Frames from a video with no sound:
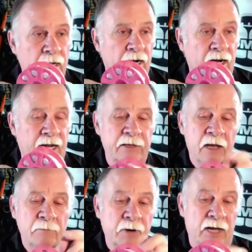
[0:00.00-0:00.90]
All right.
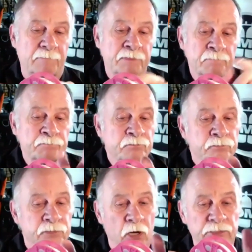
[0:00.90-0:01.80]
But
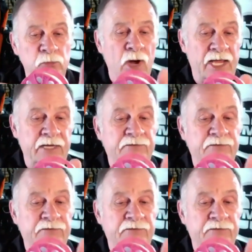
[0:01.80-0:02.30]
the only way